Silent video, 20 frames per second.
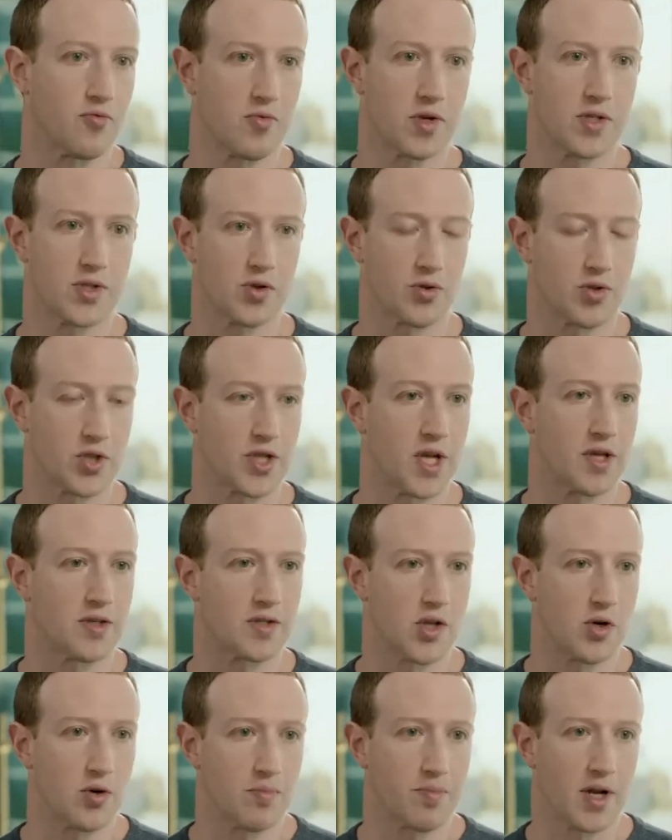the research
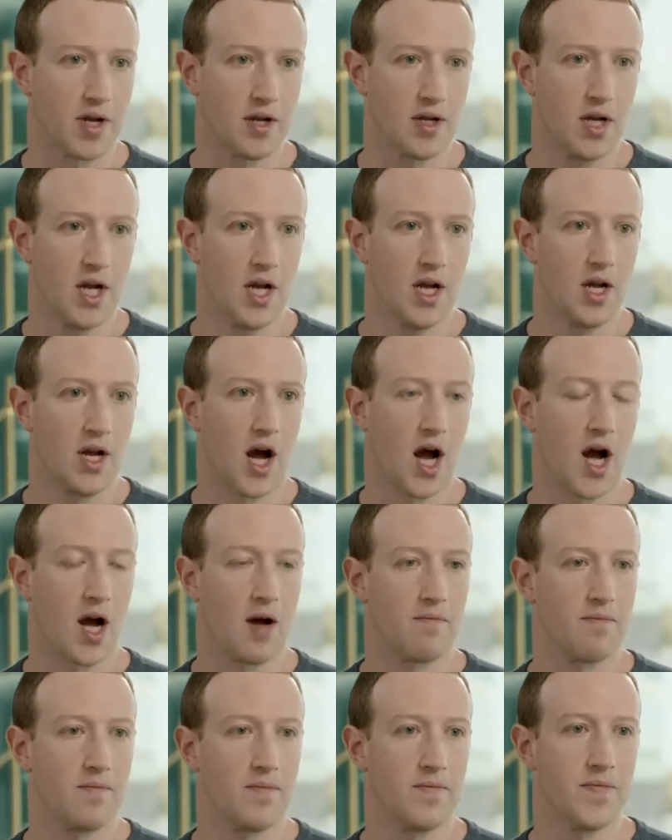stays open,
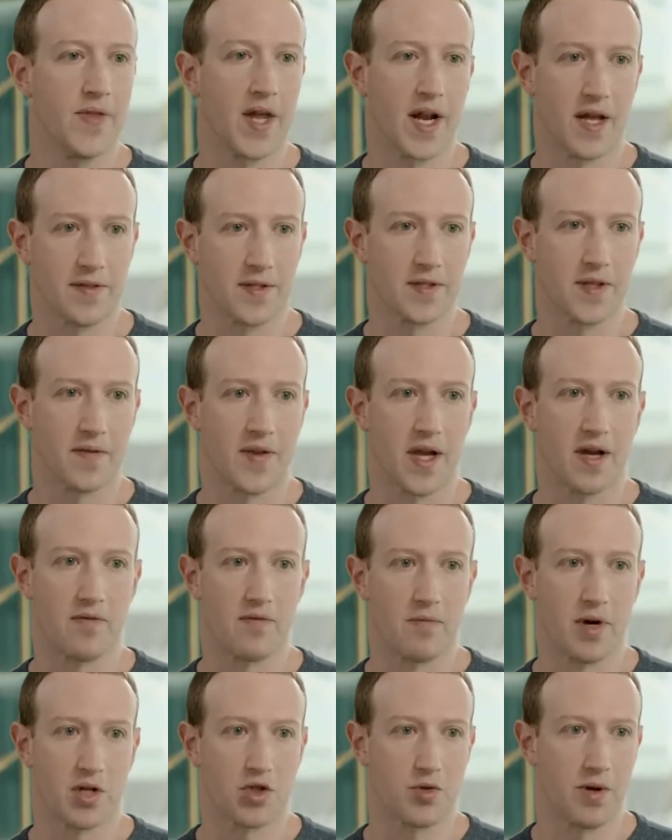then I think that they
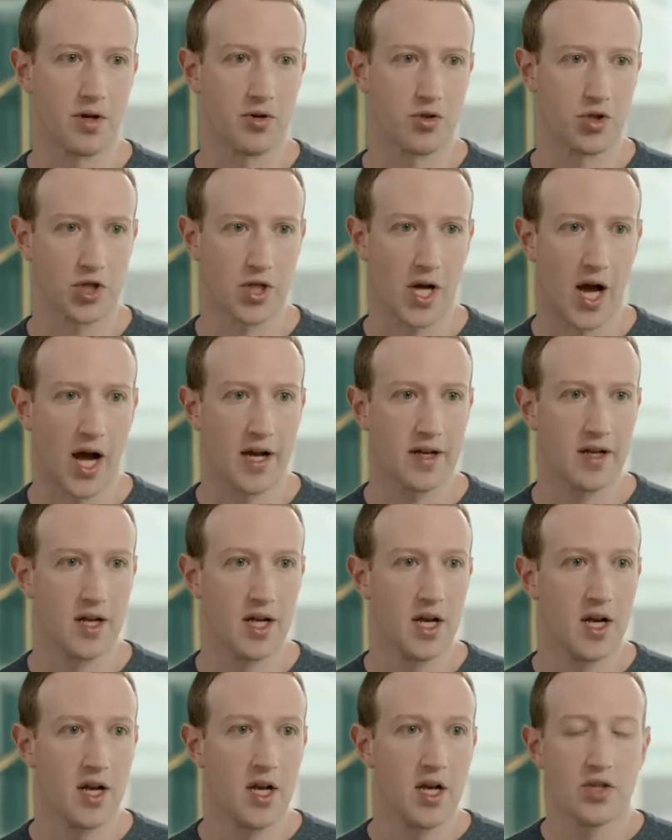have a much better shot.
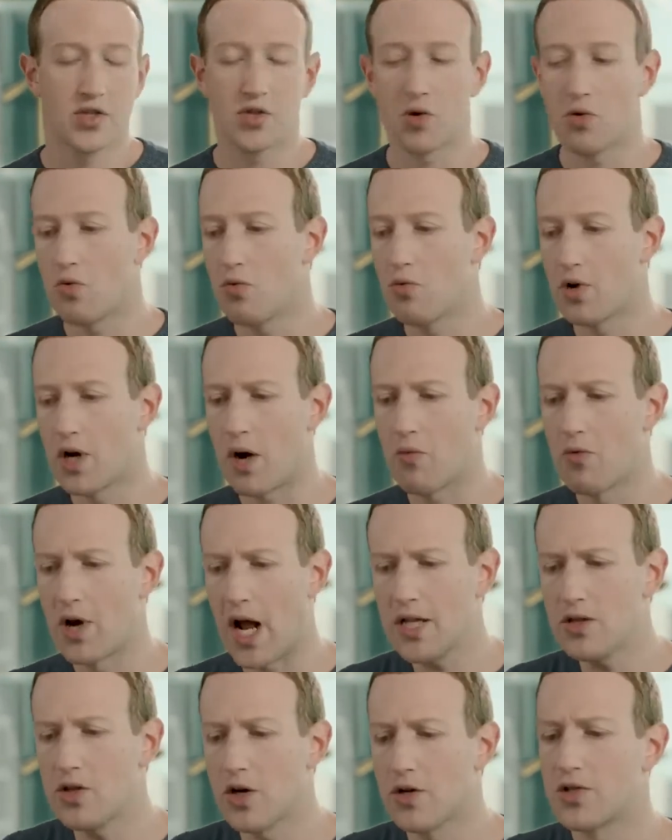So when
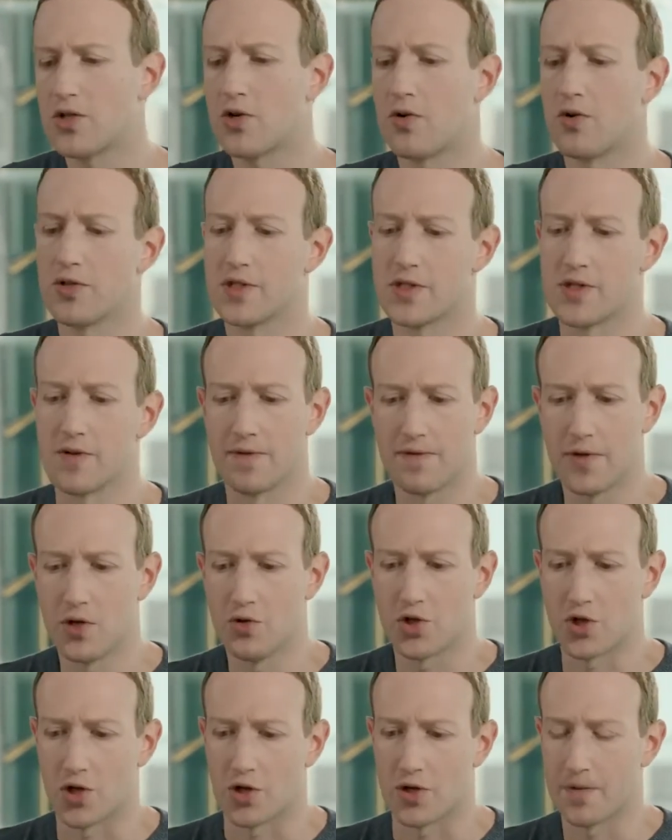I look towards the
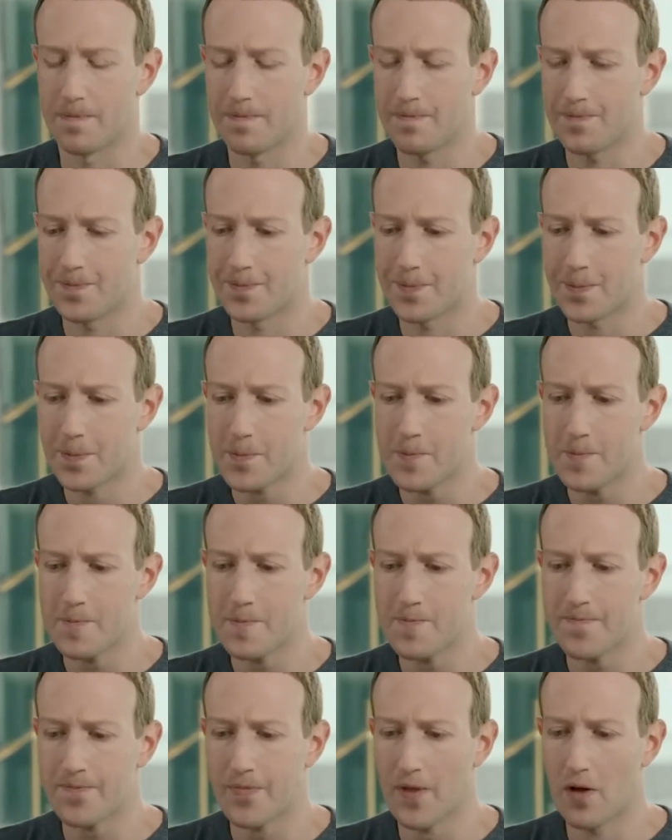future,
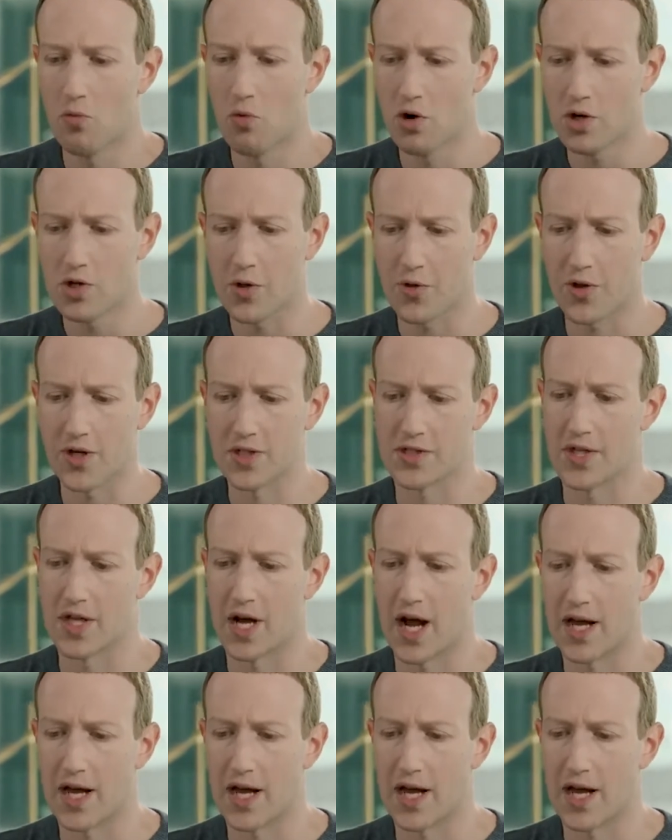one of the things that